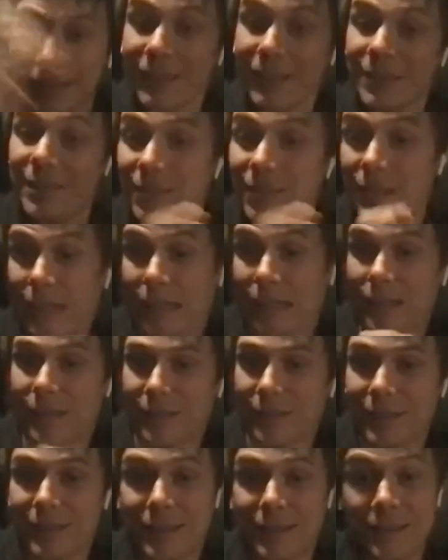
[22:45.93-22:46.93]
is like
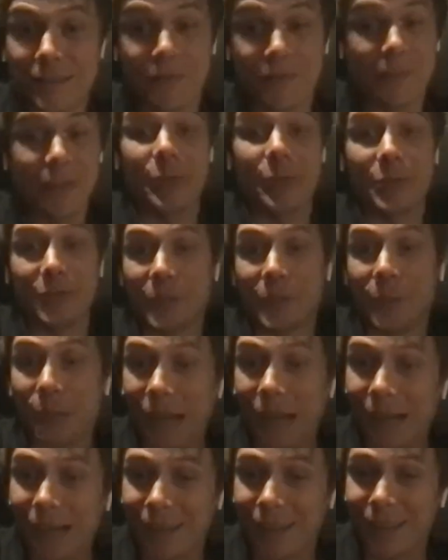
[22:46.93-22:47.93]
this is very, very
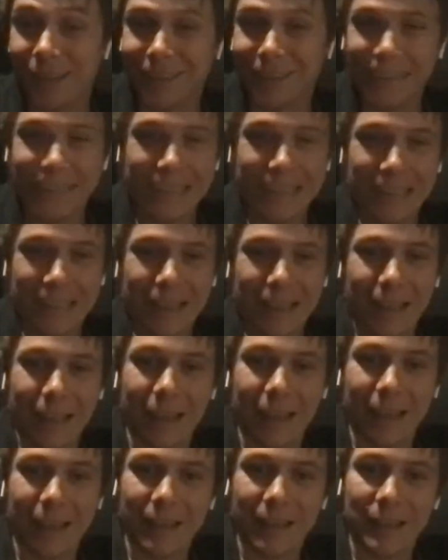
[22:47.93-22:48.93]
hard. Yeah.
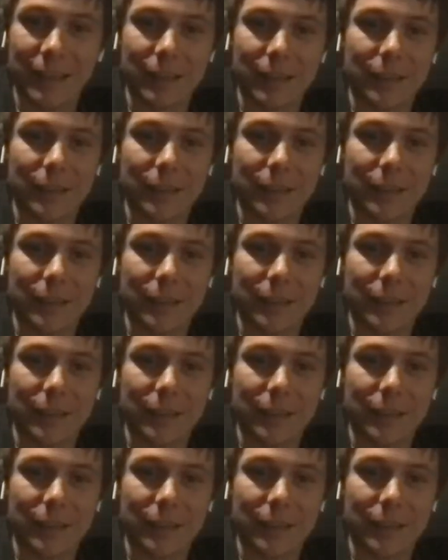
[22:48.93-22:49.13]
And